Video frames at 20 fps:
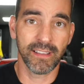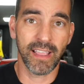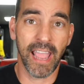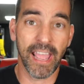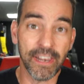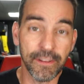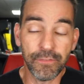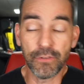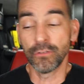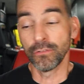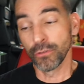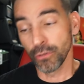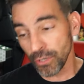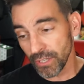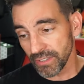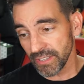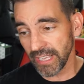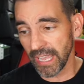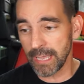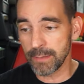And if you look
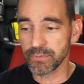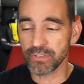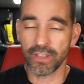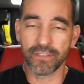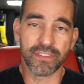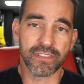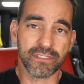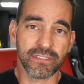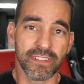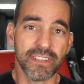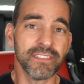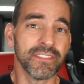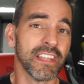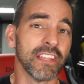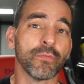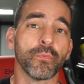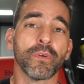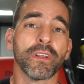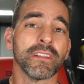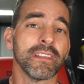at the games on this list,
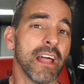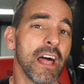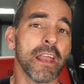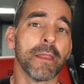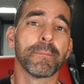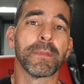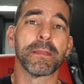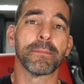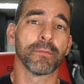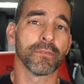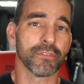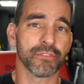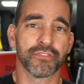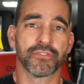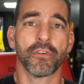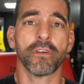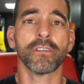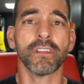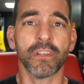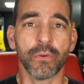that's what a lot of people are
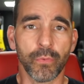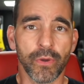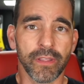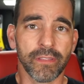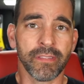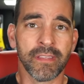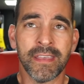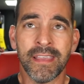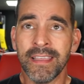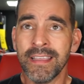struggling with.